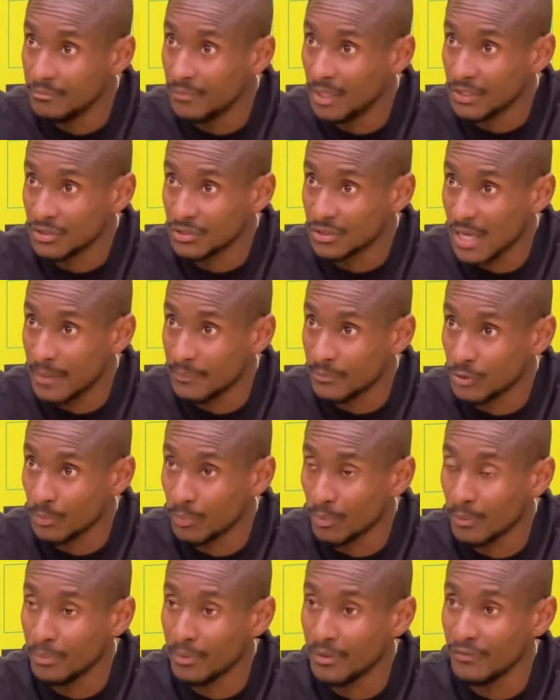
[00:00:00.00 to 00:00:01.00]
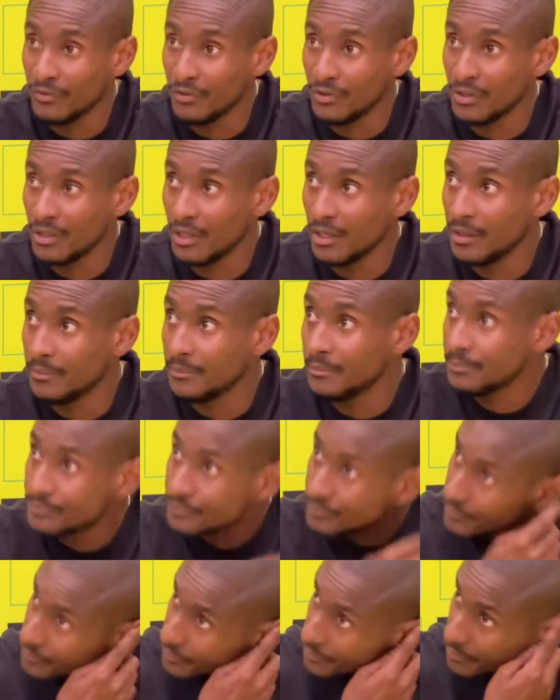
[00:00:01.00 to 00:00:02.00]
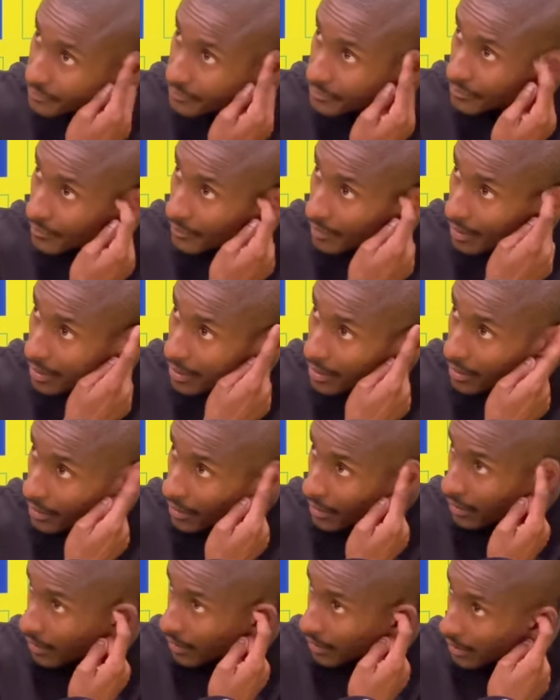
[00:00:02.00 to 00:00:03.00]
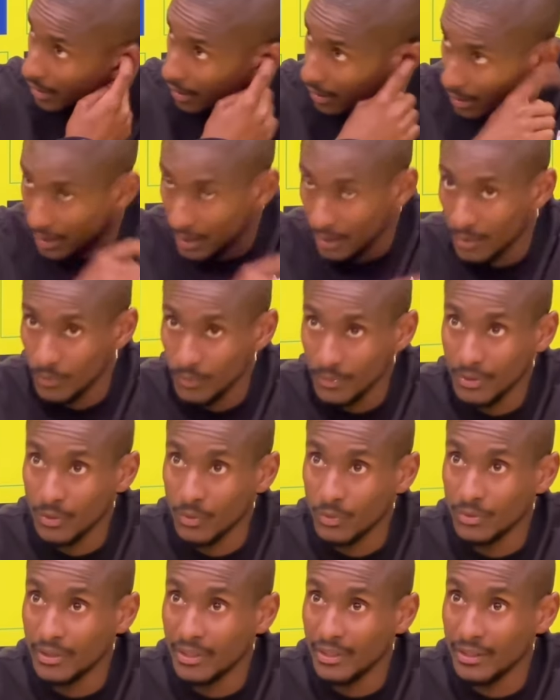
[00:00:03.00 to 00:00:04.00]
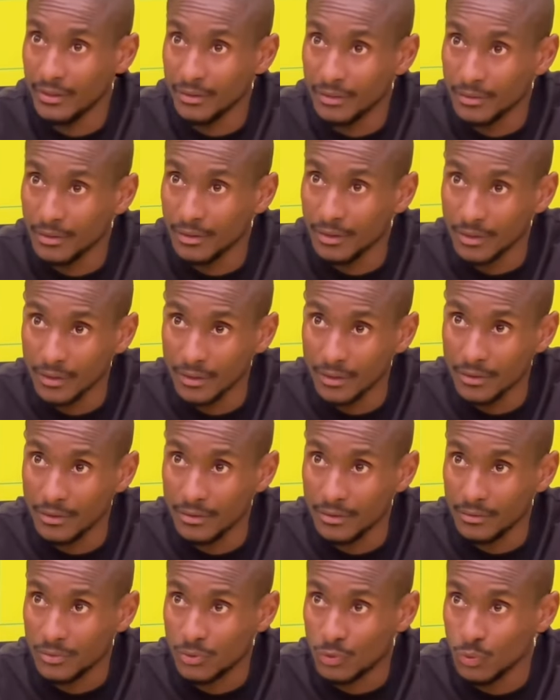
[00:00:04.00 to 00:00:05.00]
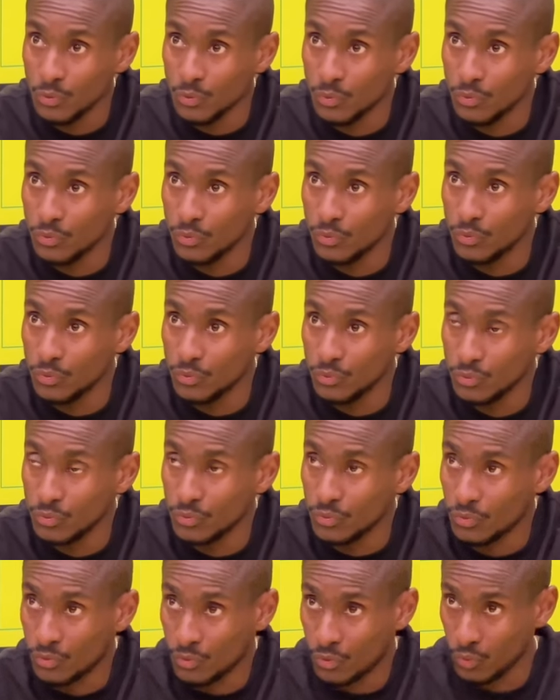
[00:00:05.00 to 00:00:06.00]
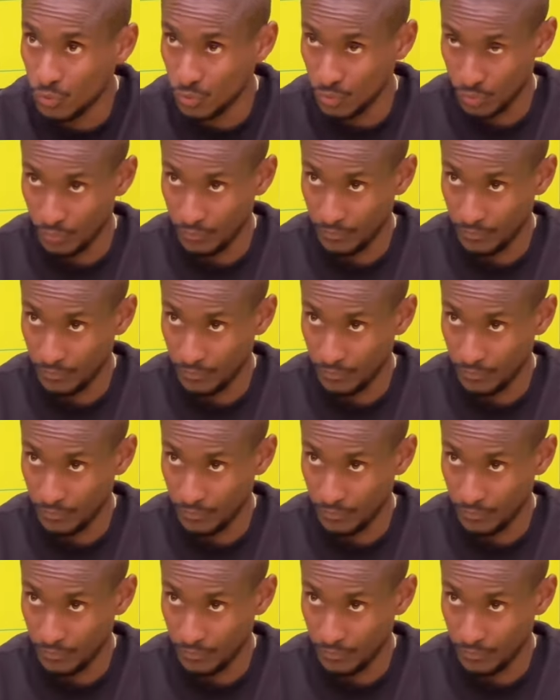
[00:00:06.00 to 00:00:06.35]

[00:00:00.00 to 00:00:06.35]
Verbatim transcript: much time to prepare for the game. Uh, we only had uh, two two